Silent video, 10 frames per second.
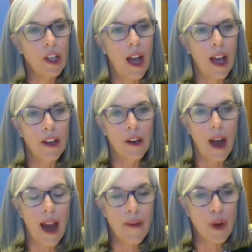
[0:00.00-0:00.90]
to
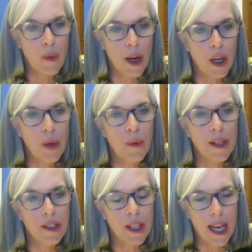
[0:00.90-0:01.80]
honor everyone who
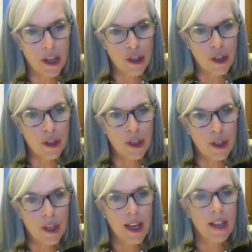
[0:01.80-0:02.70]
was injured,
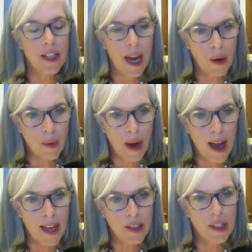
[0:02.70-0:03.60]

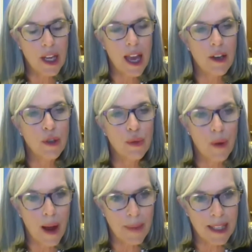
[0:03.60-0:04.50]
terrorized, and
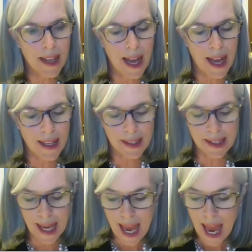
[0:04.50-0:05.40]

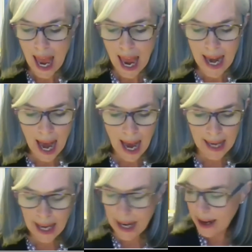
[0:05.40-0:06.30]
traumatized. And
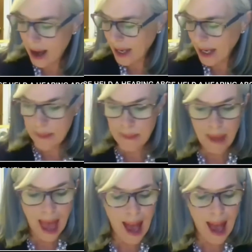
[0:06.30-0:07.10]
I cannot get